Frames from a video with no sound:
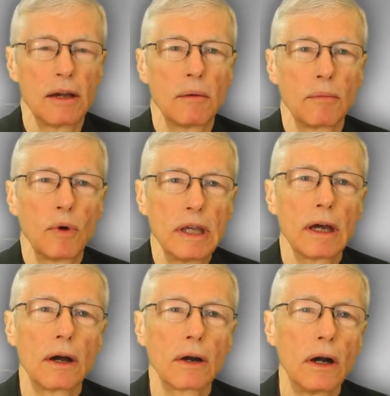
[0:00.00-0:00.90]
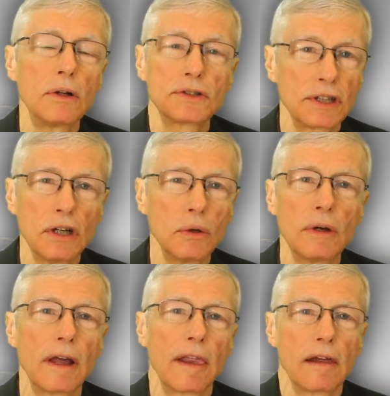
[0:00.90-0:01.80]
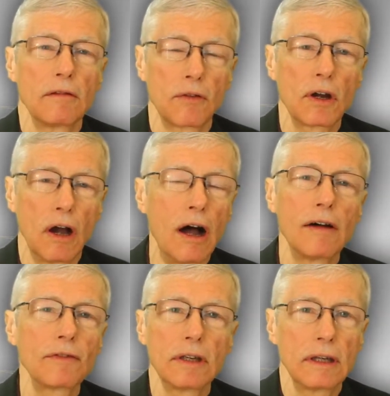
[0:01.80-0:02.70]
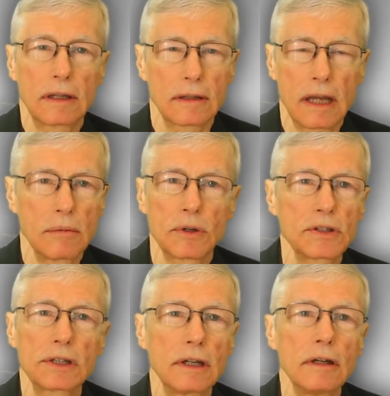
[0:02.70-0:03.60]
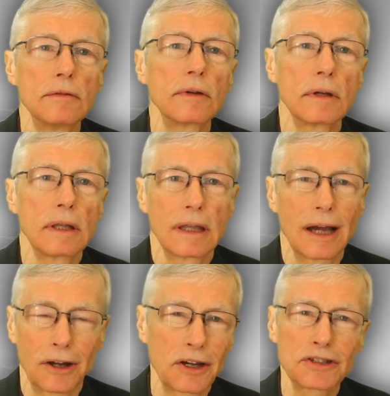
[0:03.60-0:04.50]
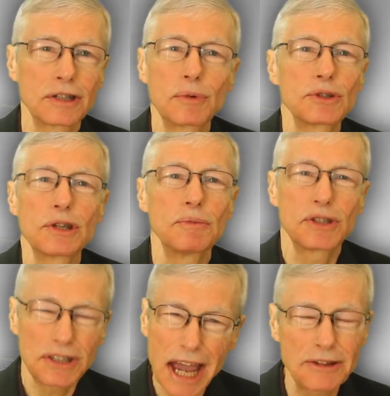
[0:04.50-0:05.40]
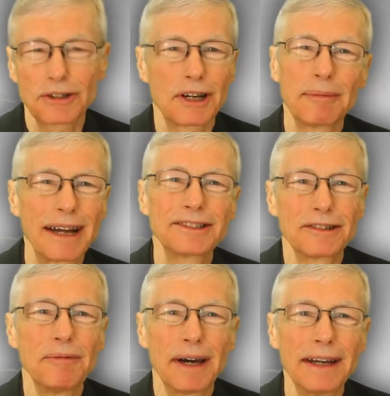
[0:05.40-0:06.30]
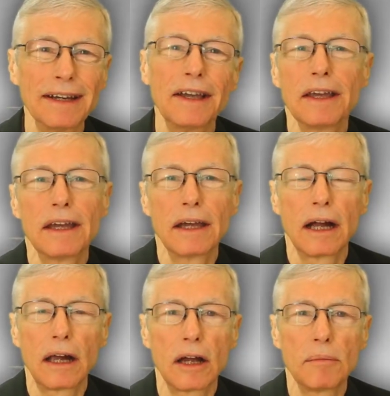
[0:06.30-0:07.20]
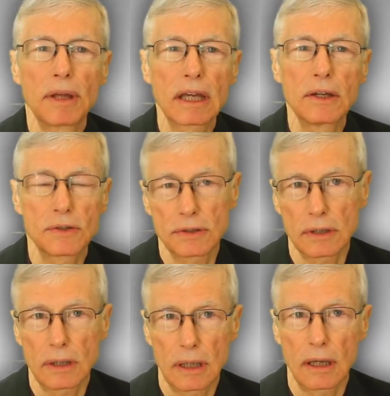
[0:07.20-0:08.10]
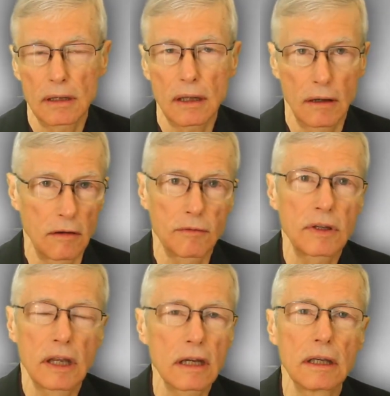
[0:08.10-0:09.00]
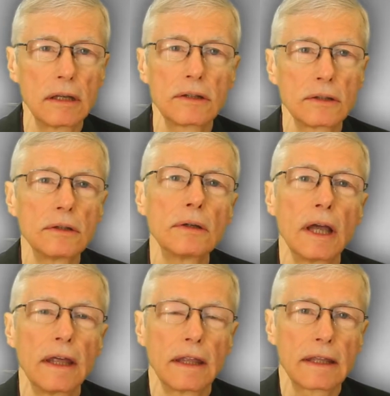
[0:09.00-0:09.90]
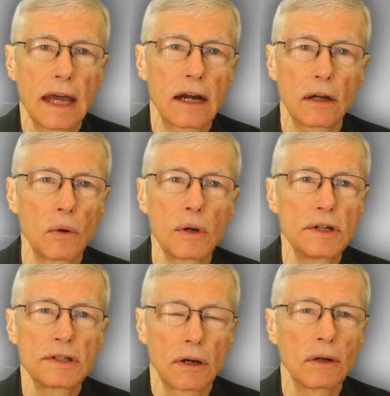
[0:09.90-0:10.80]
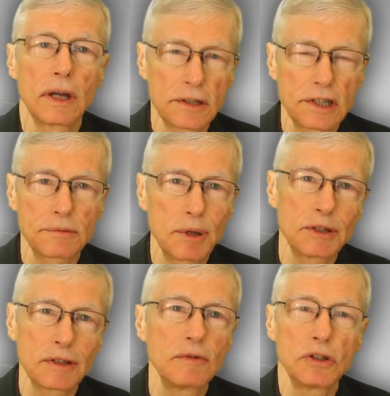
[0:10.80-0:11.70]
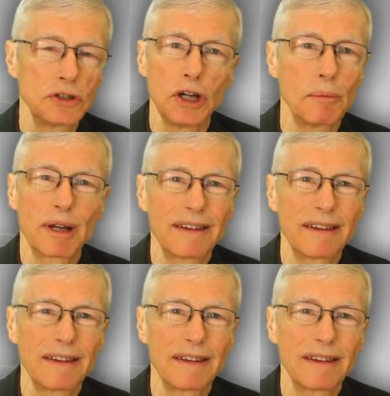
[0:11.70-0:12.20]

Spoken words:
We are also very often able to save our customers substantial amounts of money because of getting into categories that are less expensive to ship.